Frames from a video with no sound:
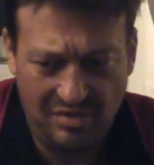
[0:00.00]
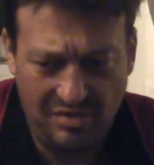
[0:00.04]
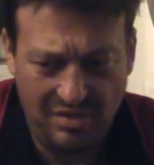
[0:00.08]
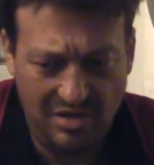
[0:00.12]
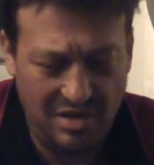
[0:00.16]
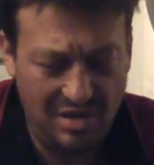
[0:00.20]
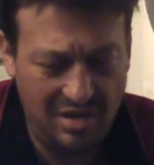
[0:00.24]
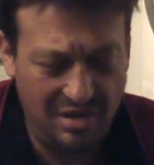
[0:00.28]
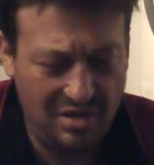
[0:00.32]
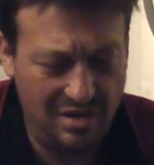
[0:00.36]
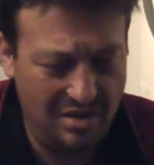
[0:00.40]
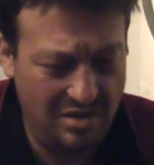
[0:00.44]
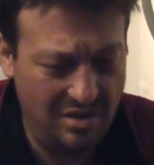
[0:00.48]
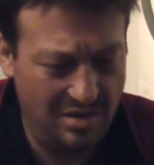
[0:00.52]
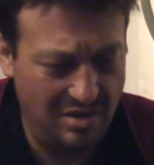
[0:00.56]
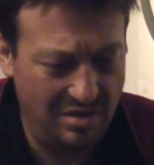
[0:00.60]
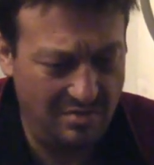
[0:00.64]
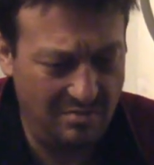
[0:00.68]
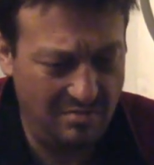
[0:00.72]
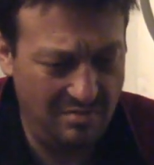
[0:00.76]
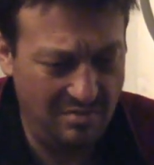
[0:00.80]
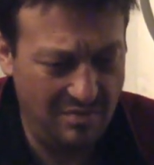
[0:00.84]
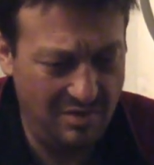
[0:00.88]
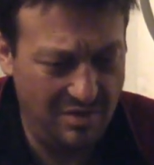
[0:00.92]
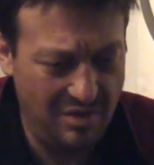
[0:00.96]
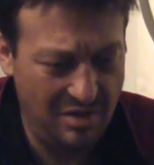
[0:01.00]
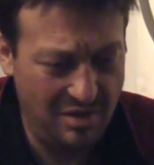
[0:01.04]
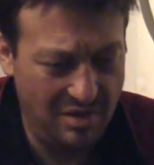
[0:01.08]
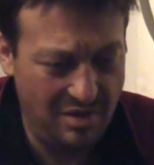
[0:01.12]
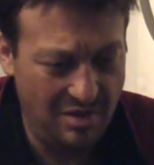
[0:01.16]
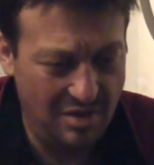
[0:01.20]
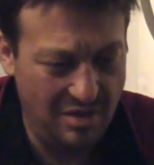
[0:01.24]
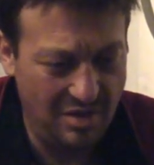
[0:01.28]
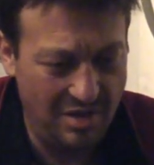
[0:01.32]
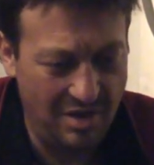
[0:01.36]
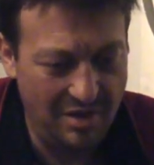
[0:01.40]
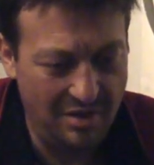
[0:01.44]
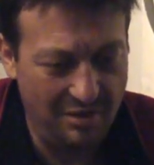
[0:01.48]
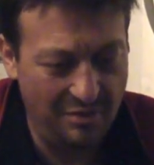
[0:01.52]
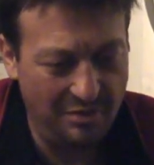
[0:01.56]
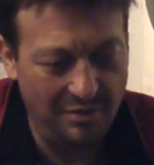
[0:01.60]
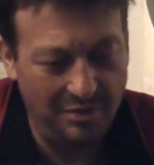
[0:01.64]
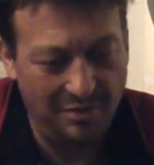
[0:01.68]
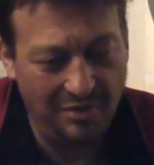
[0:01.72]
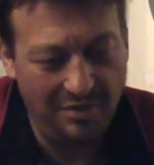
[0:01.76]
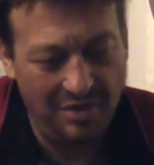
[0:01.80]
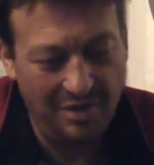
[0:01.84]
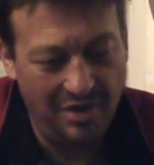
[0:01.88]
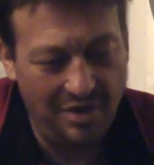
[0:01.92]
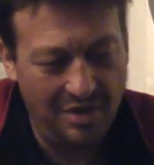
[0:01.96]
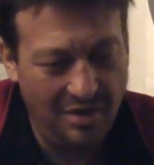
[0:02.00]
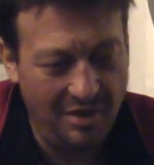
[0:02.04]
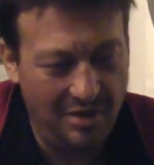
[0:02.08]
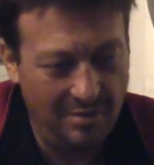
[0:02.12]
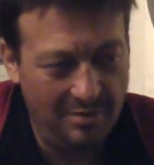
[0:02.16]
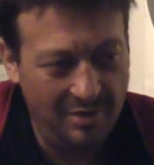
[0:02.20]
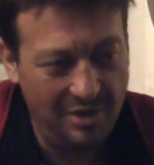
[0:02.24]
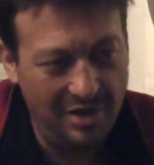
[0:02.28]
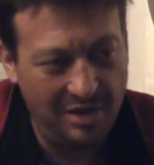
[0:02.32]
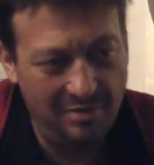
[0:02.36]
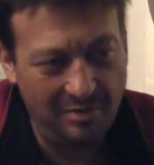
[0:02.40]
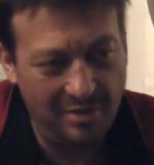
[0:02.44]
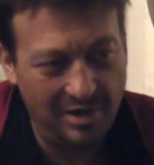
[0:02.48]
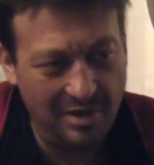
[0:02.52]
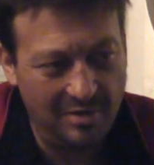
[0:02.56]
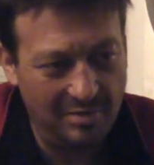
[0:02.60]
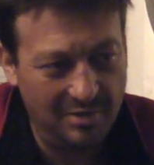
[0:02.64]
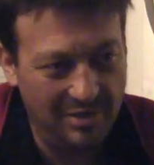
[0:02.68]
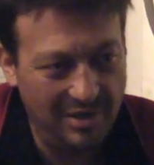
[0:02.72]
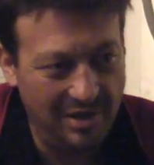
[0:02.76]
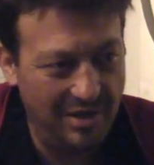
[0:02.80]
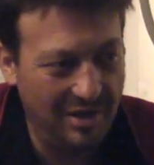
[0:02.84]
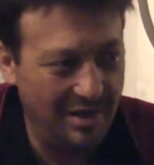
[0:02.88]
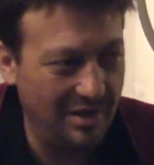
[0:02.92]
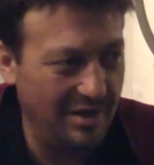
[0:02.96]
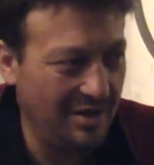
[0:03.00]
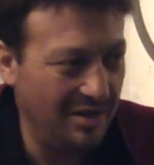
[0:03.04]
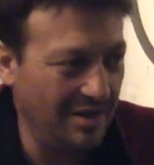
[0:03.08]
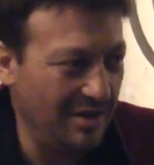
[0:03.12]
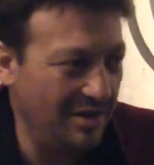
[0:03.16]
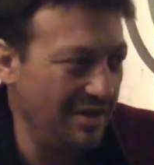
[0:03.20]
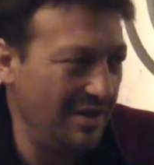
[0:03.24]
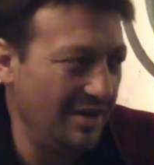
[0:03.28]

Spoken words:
and it will blah blah blah.